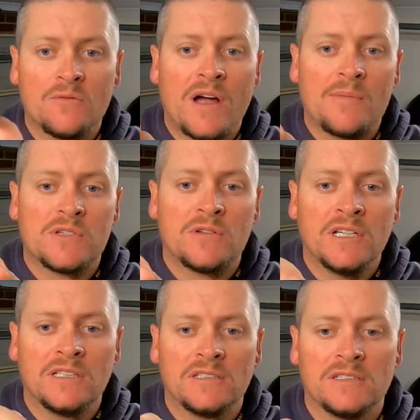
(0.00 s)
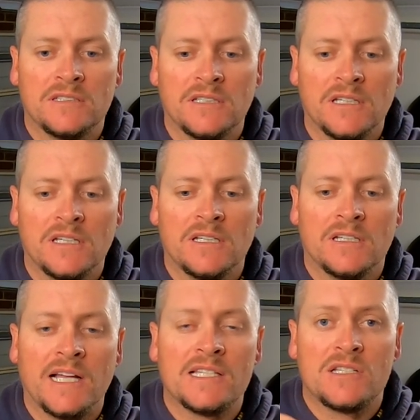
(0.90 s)
the wraps on it,
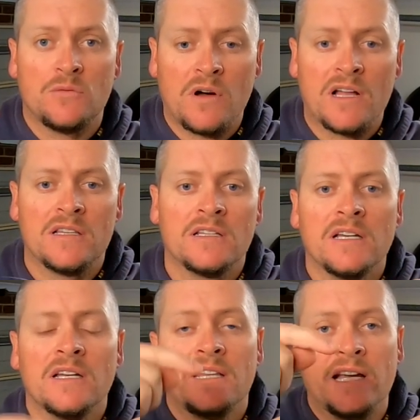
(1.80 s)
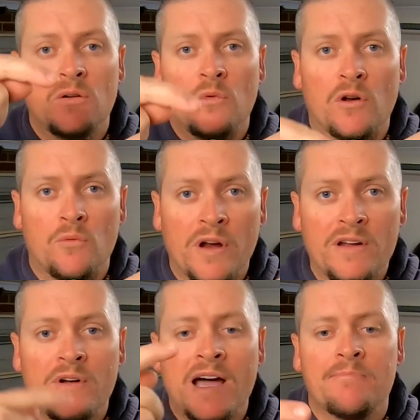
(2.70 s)
that's the one that you want to
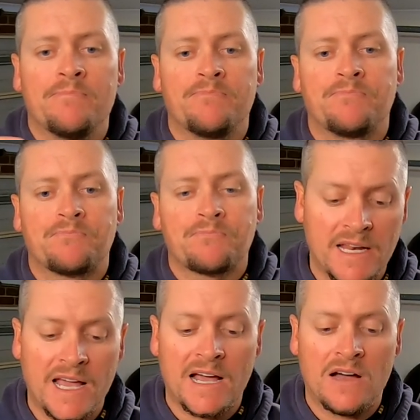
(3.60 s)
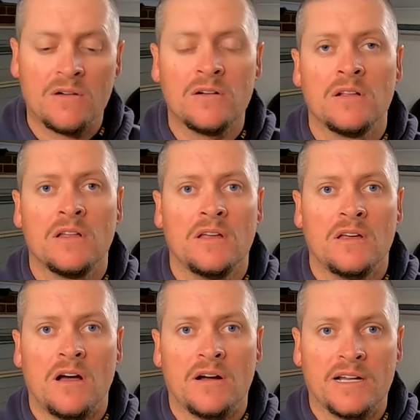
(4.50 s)
re-wrap. And now
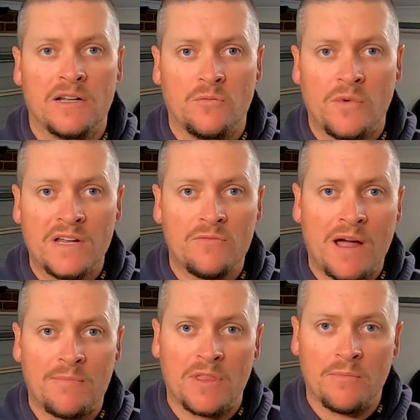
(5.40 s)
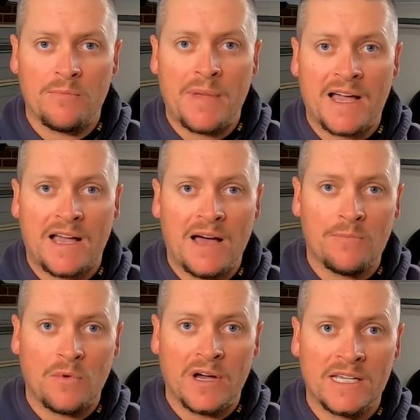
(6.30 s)
I'm going to re-wrap them back
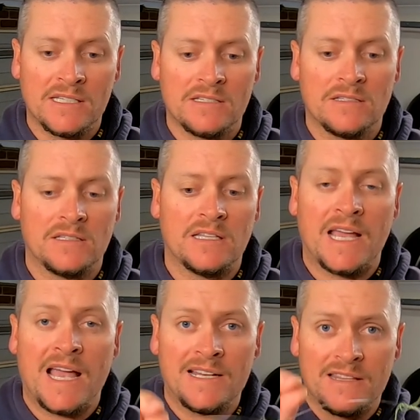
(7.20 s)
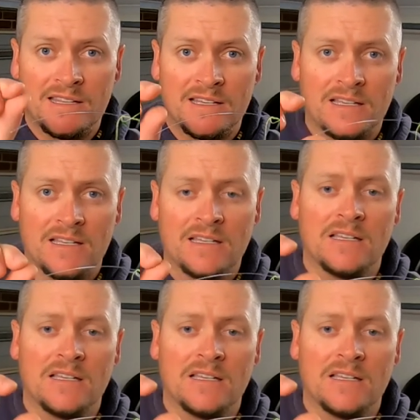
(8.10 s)
up ways to the end of the